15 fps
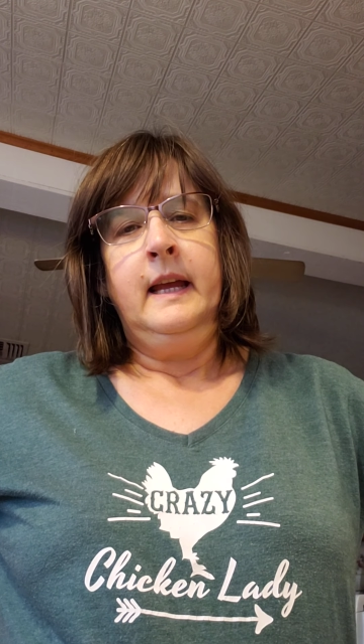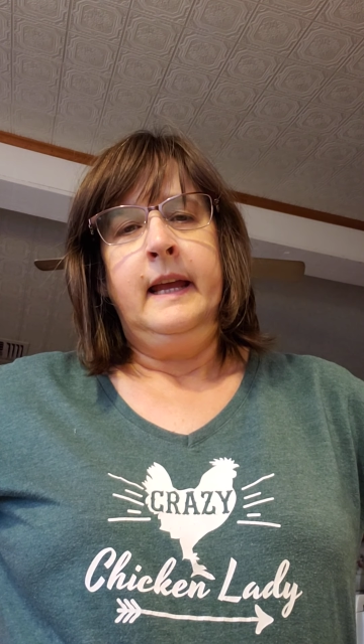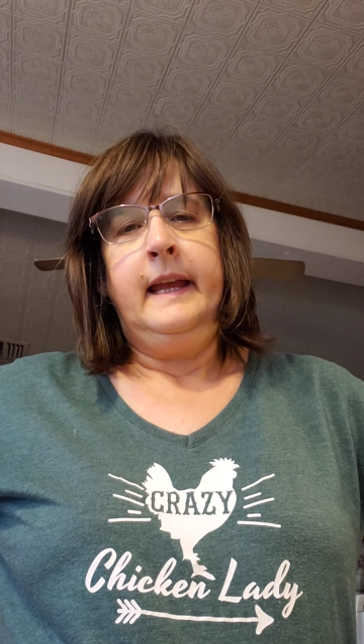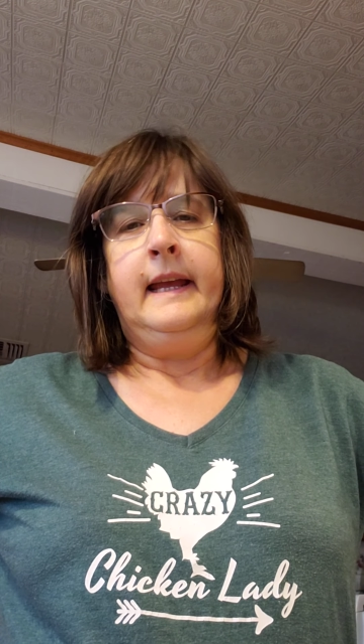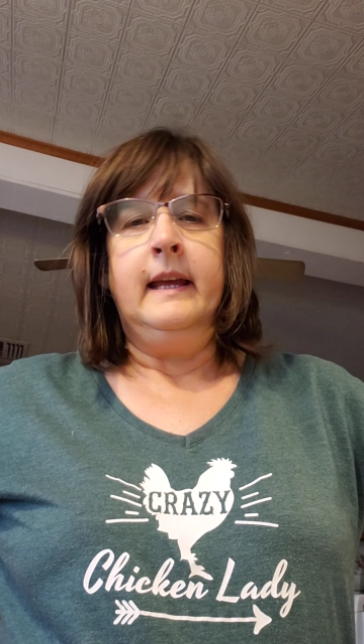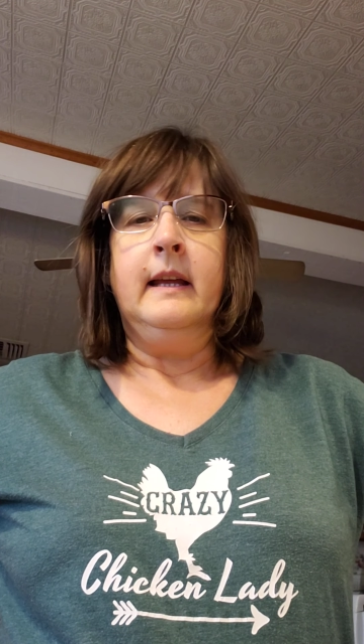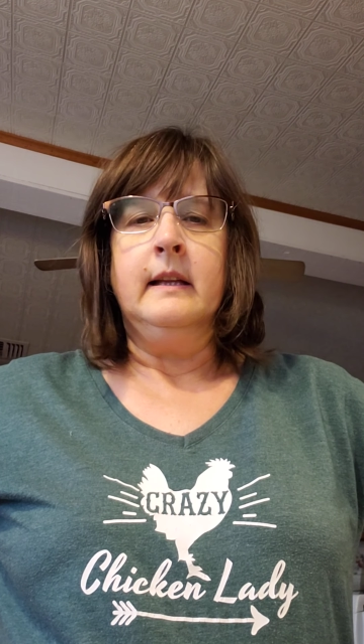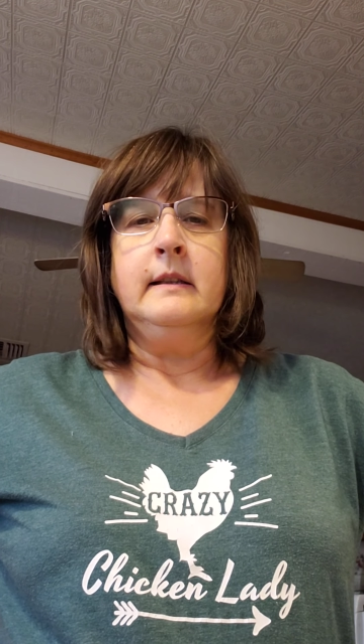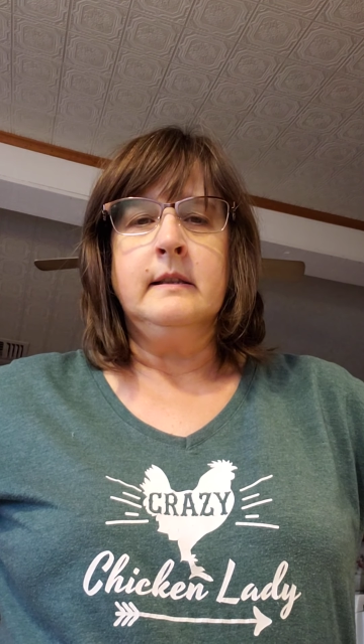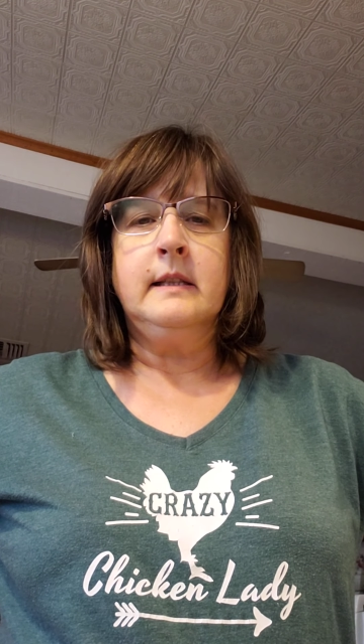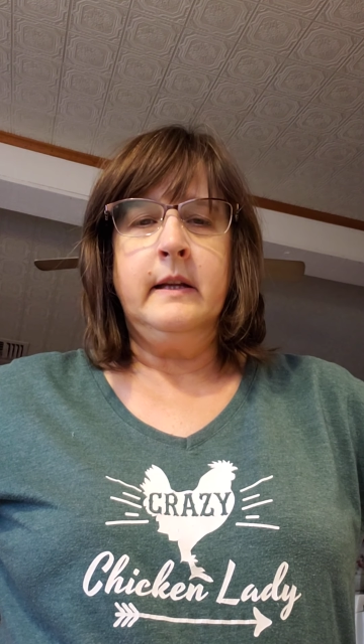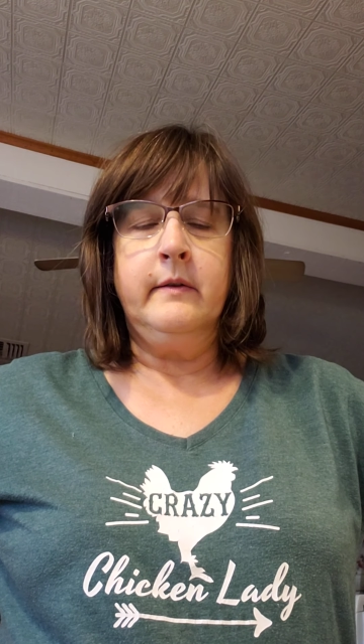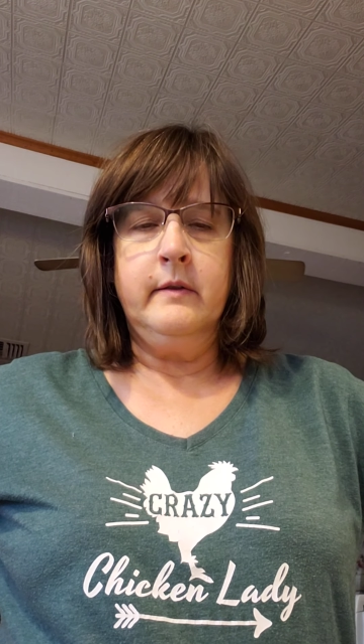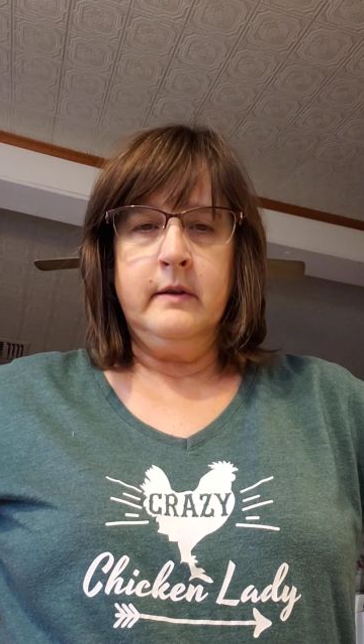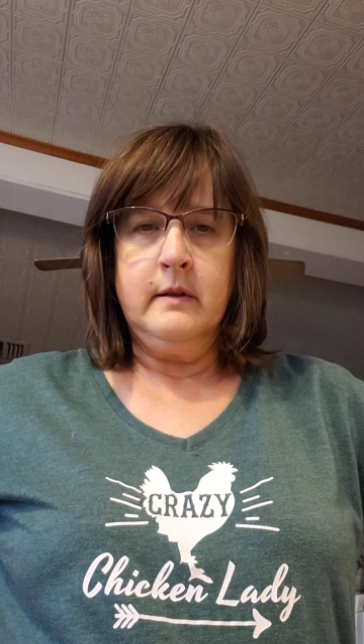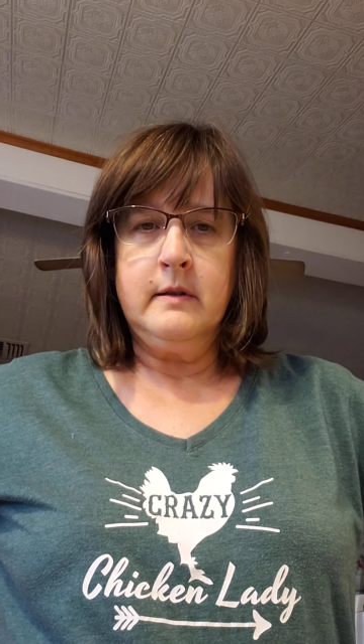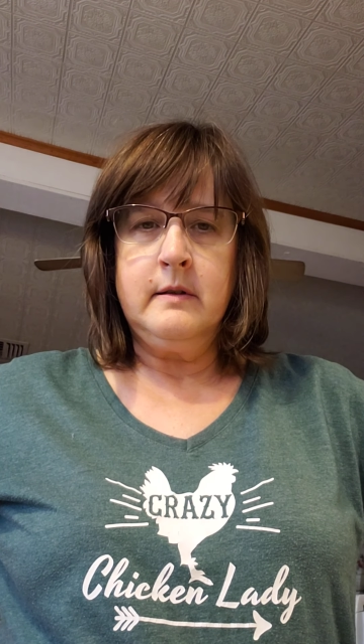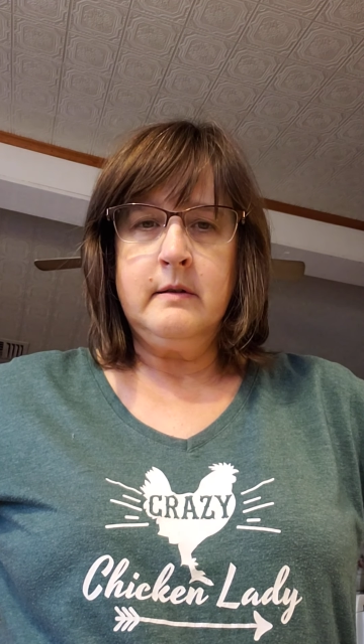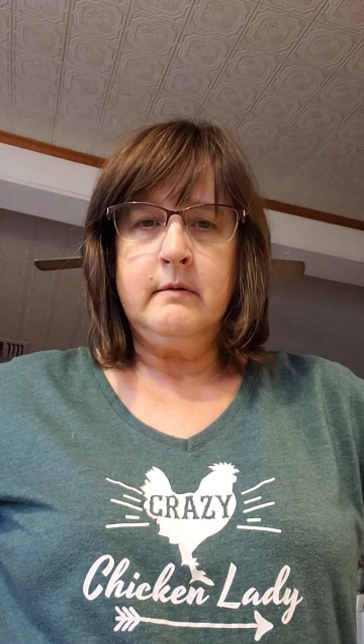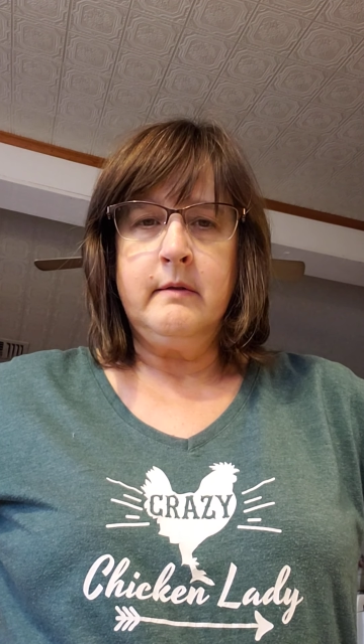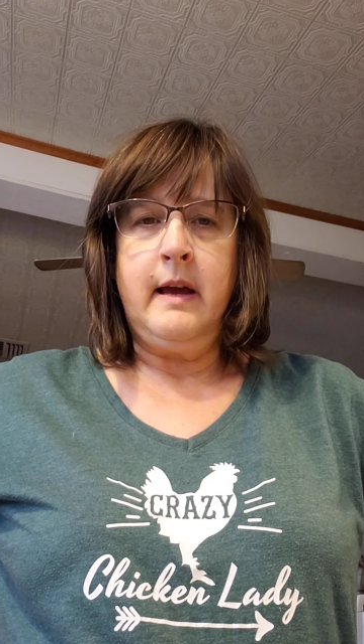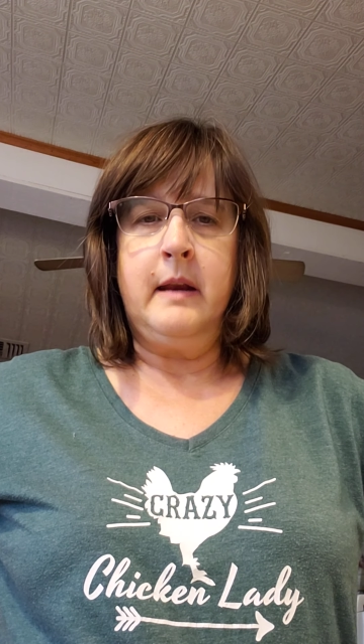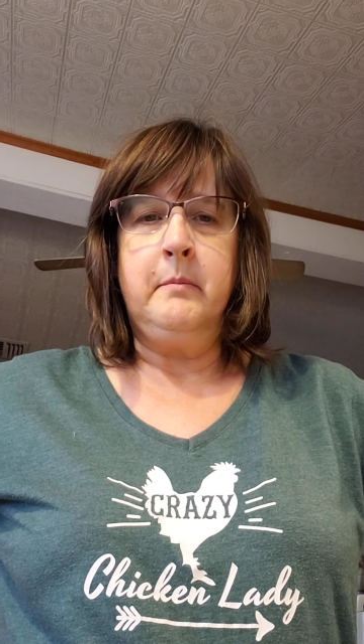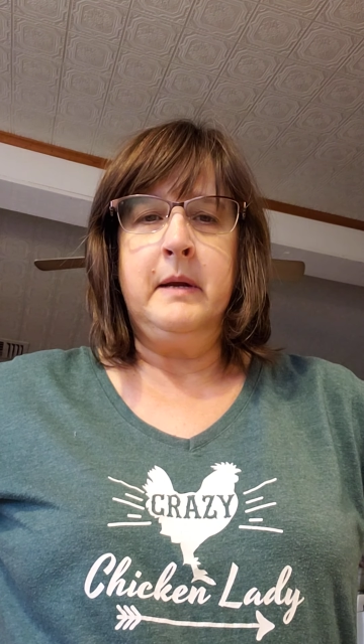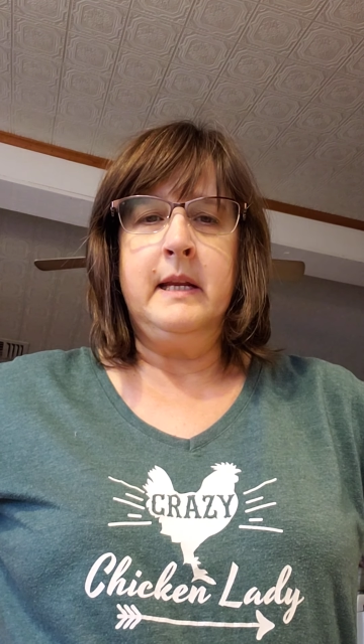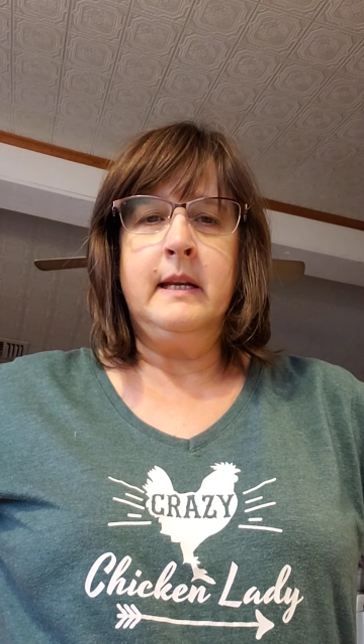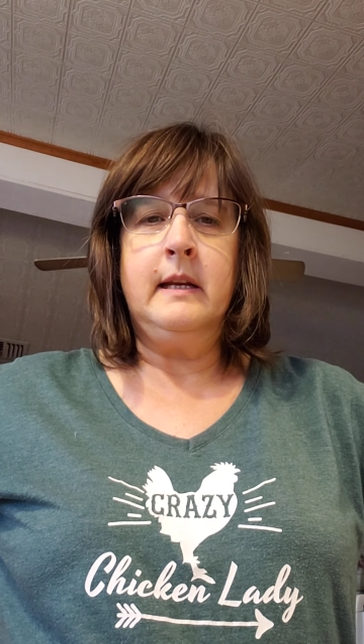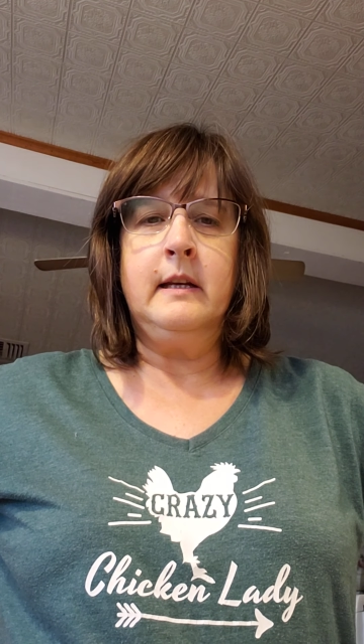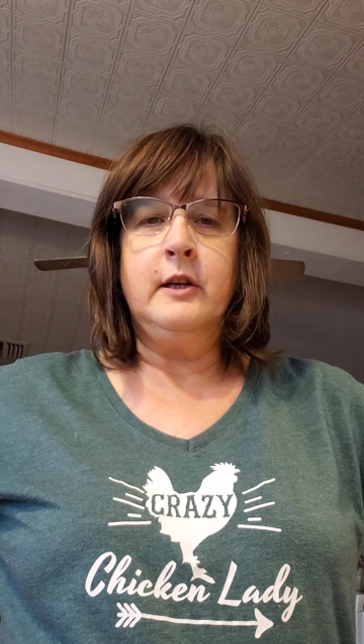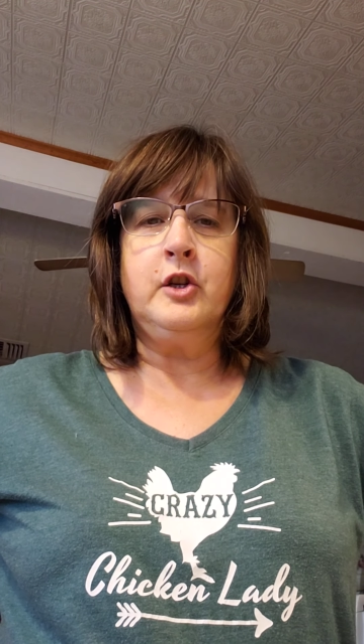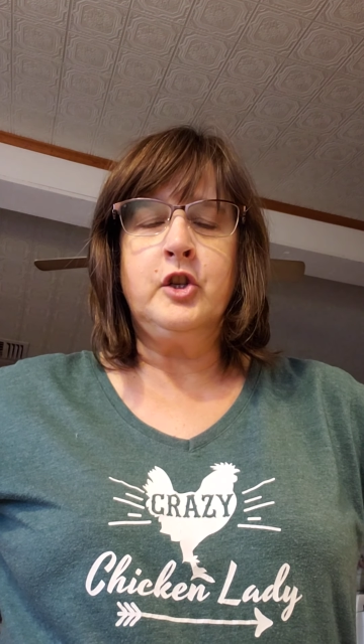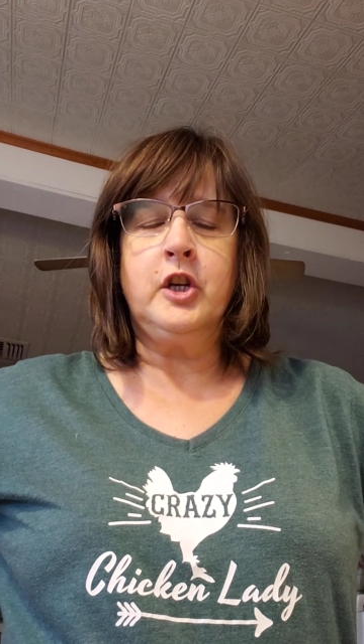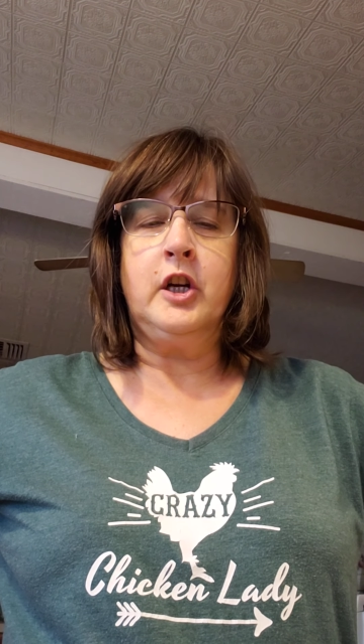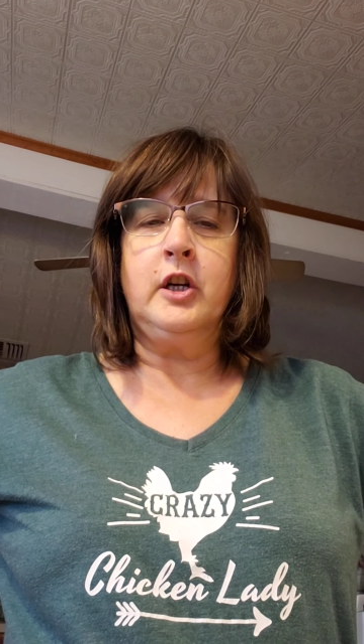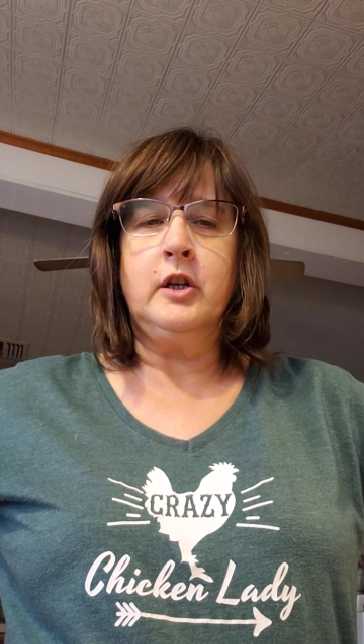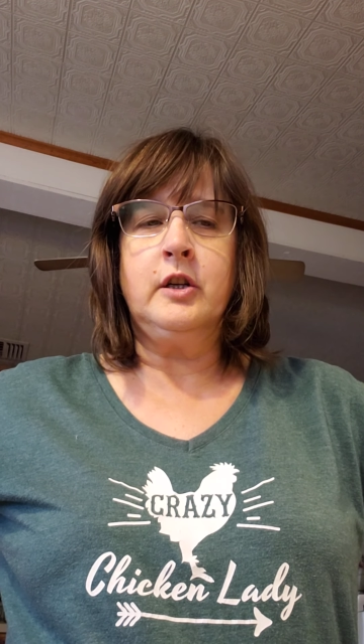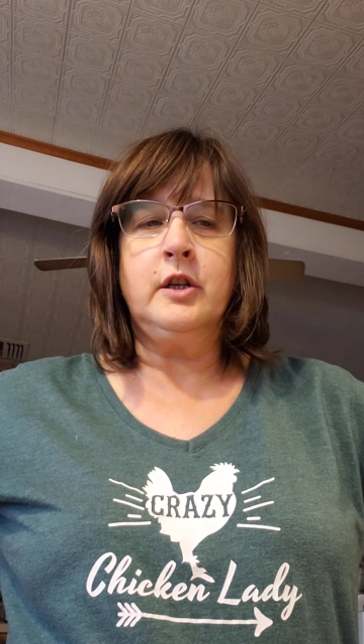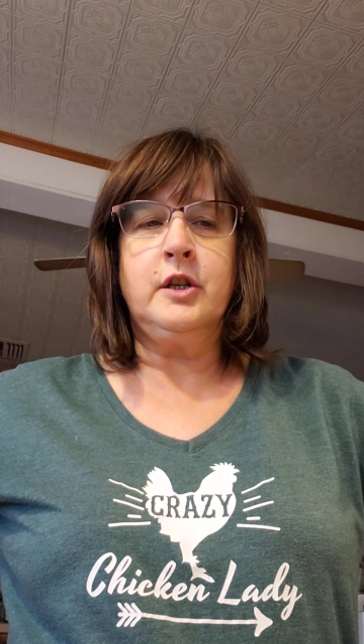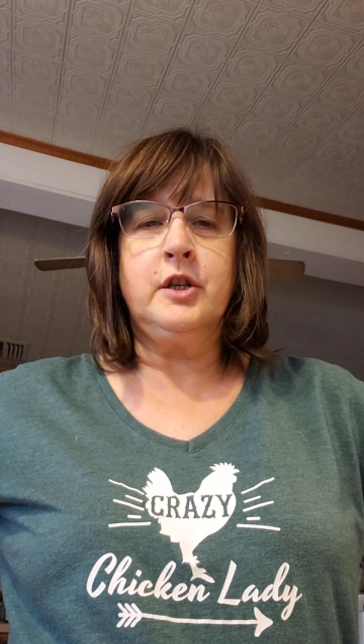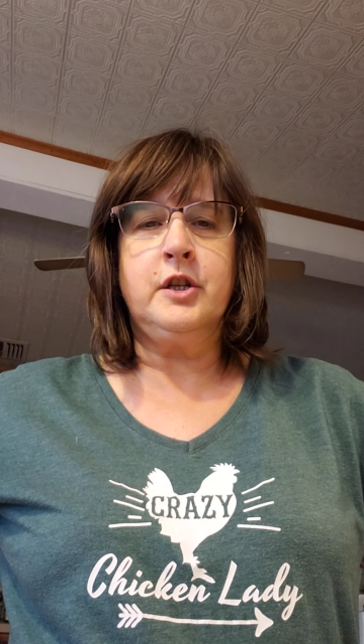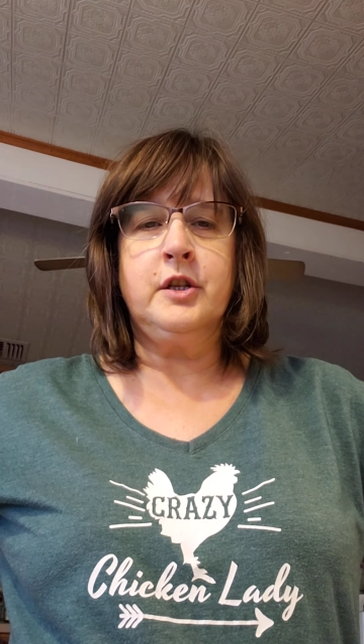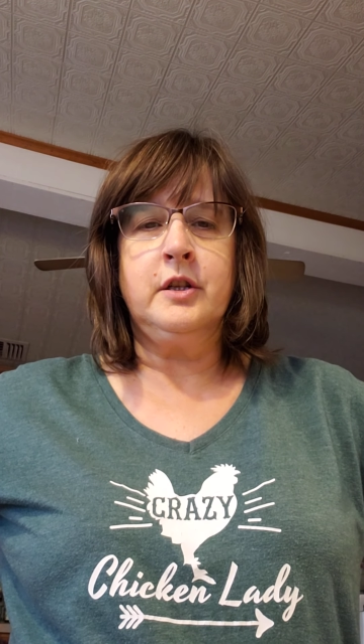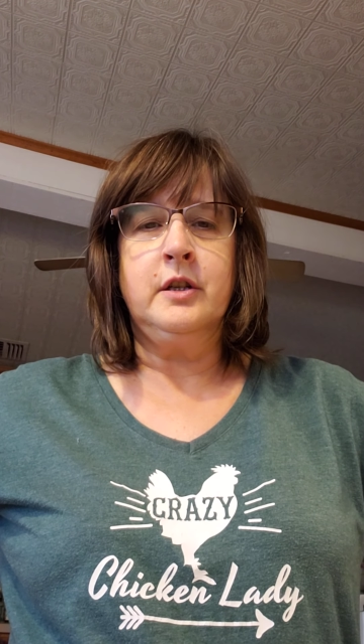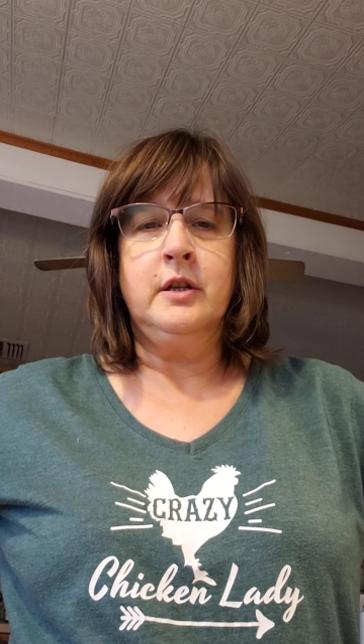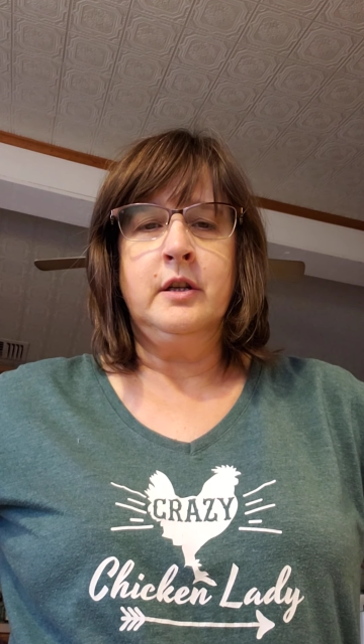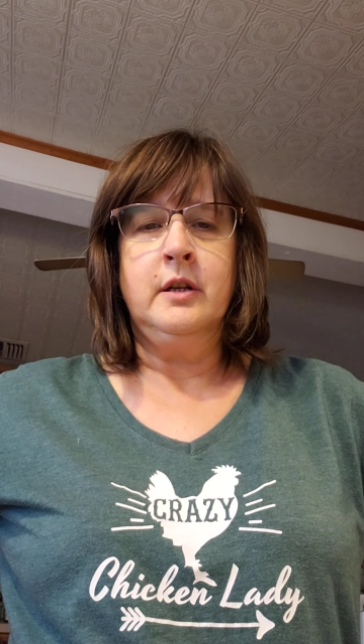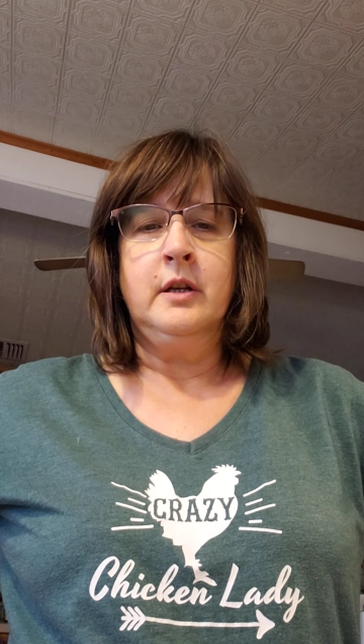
and Stevens had a meeting at church,